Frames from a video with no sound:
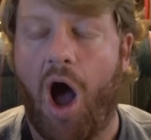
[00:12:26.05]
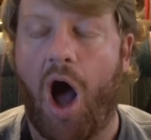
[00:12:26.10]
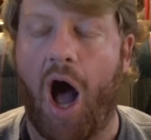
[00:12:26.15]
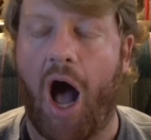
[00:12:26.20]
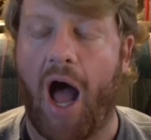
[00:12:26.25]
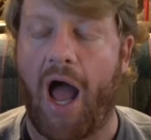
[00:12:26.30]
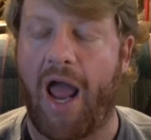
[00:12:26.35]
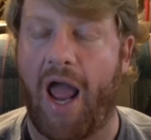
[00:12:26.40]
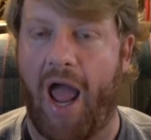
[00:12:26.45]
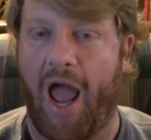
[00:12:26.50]

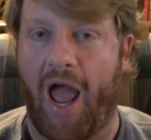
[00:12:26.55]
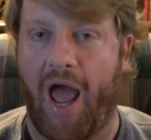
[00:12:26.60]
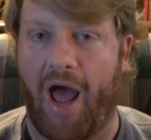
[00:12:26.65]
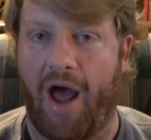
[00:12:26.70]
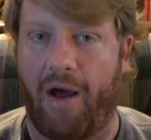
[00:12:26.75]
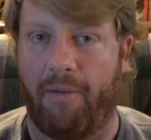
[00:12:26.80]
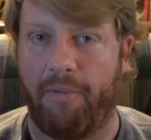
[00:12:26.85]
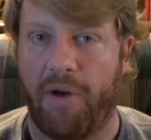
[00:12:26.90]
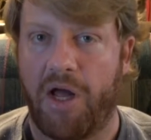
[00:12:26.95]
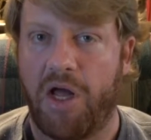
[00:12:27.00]
I
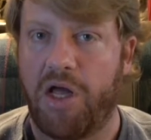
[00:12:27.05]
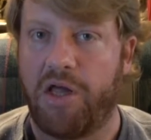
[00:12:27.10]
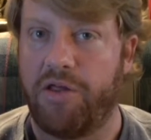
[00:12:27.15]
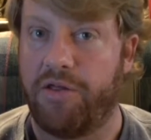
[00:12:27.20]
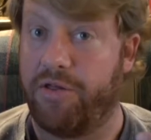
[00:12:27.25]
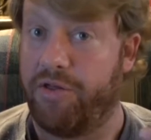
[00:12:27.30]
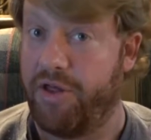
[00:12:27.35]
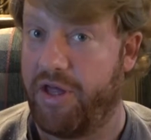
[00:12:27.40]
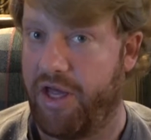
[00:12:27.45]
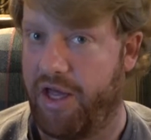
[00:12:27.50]
am
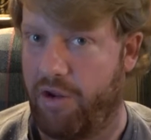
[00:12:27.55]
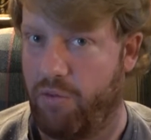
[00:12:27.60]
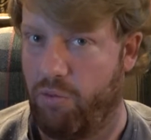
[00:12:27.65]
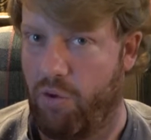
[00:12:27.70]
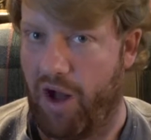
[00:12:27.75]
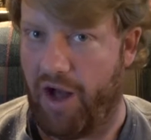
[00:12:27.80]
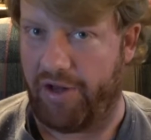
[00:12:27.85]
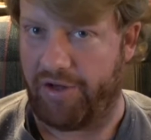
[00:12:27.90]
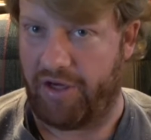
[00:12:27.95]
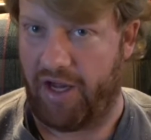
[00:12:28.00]
the
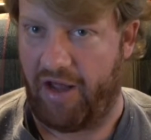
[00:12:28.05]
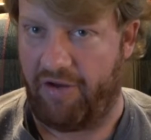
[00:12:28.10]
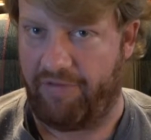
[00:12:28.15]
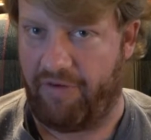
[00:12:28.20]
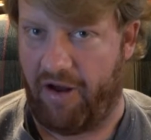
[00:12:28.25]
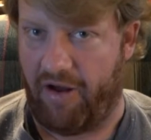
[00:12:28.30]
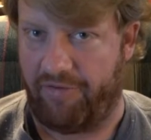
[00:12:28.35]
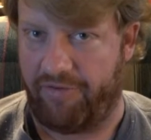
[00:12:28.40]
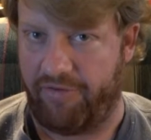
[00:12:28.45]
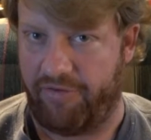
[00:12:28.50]
wildlife
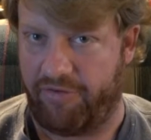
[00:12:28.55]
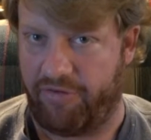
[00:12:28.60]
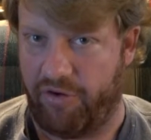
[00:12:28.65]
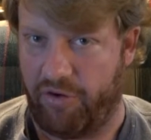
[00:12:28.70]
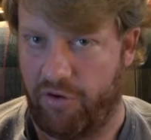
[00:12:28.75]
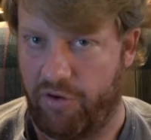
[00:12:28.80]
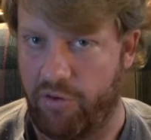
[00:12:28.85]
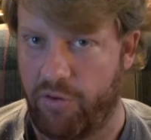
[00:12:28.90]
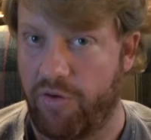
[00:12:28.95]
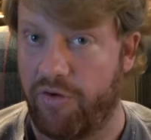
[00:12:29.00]

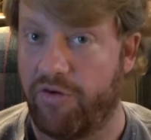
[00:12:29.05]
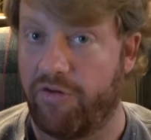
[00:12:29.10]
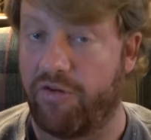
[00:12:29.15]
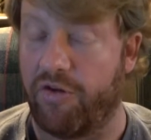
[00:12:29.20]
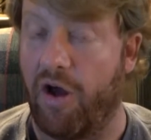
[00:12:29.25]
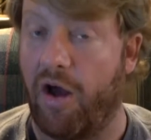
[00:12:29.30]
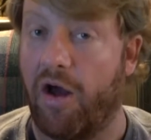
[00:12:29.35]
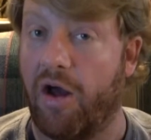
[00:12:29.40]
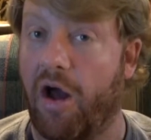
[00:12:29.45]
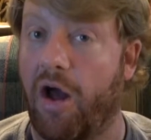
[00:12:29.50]
officer who is
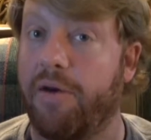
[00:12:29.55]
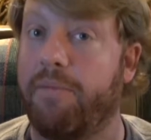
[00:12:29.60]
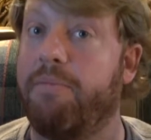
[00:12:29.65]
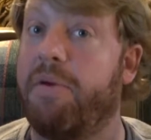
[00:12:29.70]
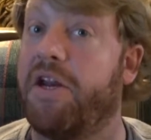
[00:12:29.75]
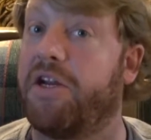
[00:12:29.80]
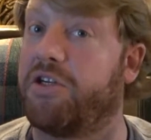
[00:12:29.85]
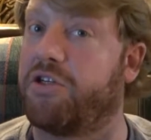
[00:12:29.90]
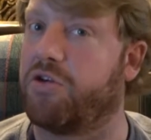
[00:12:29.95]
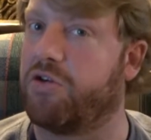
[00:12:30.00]
uh,
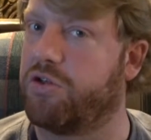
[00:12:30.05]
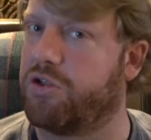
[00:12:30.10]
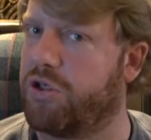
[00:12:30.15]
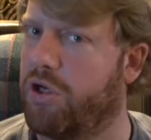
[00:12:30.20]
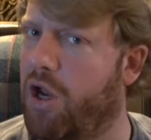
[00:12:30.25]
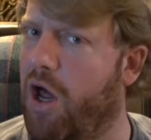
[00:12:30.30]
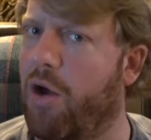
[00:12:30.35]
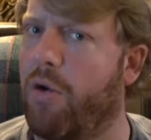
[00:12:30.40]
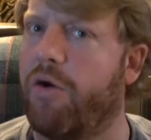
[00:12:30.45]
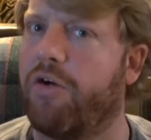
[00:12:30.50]
administers the
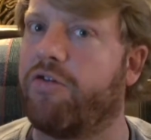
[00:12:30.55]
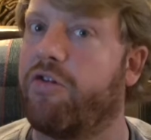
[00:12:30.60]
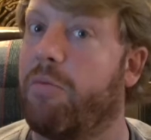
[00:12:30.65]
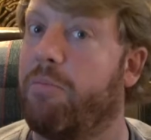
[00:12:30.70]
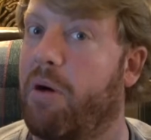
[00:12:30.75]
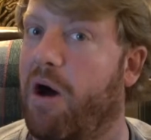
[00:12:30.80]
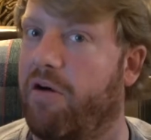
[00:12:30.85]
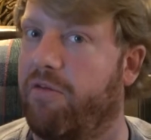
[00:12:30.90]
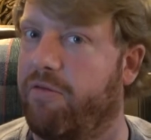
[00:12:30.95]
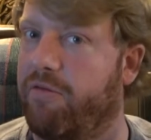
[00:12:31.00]
law or is
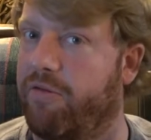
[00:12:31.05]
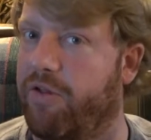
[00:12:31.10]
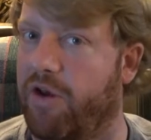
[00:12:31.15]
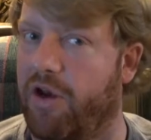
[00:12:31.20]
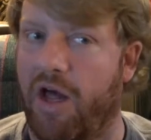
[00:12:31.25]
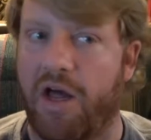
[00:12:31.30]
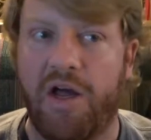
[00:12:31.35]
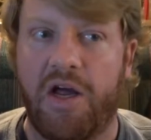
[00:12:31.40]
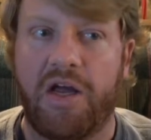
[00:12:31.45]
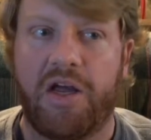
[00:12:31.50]
above the
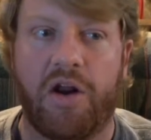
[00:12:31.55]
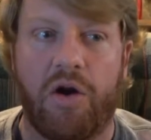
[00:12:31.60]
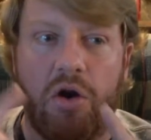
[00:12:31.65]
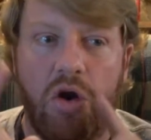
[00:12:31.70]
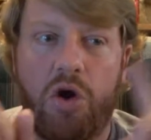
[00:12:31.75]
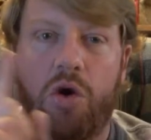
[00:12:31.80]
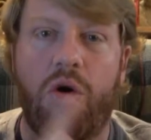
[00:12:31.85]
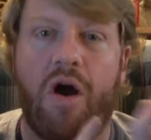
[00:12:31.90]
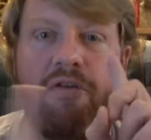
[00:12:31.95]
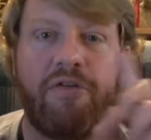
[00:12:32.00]
law. You know,
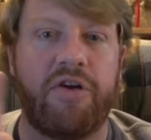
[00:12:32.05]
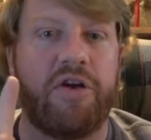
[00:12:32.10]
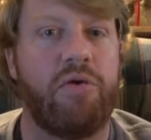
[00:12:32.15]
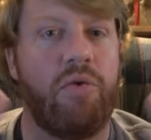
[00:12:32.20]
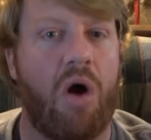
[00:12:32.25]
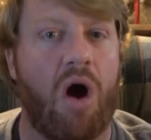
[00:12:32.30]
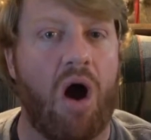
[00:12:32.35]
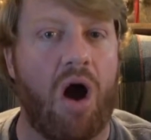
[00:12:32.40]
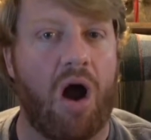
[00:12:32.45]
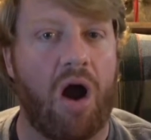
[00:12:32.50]
whoever
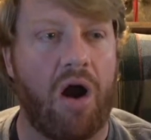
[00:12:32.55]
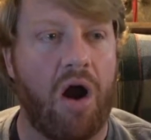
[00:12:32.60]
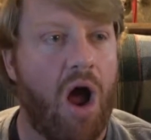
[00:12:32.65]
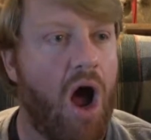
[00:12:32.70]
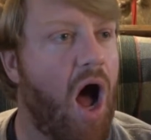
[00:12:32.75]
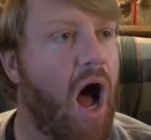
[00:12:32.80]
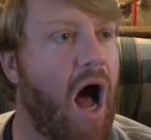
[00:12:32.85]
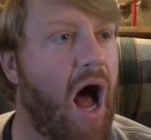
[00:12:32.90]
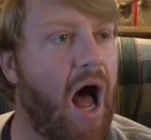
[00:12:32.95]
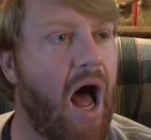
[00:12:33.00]
you are,
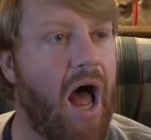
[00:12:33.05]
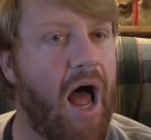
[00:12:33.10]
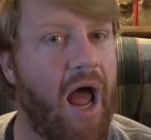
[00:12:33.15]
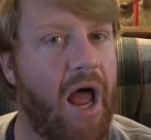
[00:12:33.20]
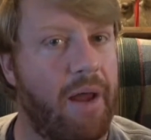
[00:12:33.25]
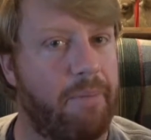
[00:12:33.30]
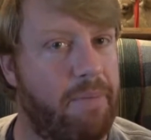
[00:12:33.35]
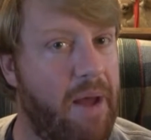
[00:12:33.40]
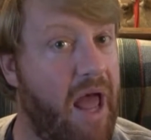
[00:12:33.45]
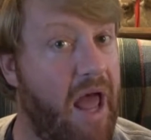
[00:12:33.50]

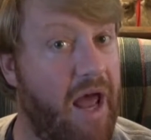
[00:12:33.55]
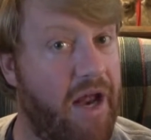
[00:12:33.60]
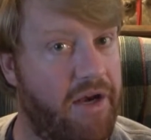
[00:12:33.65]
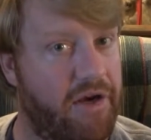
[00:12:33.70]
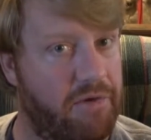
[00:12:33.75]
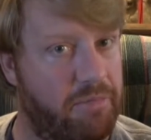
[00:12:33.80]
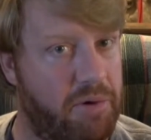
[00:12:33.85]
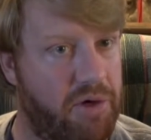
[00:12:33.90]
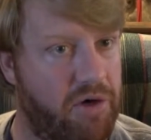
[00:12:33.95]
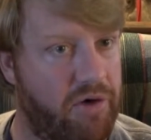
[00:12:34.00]
I
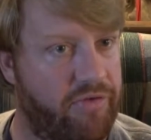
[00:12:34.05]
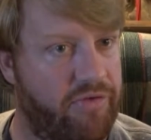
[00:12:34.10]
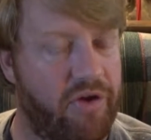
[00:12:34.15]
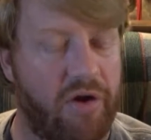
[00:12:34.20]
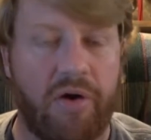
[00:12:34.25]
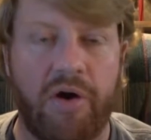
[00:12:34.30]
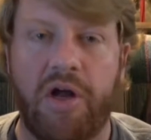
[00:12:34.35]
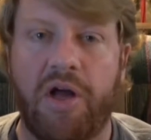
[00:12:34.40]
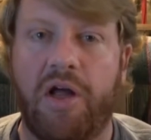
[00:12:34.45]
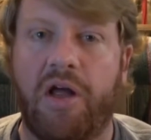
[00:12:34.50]
band birds.
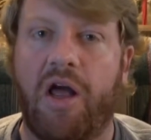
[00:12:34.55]
You know,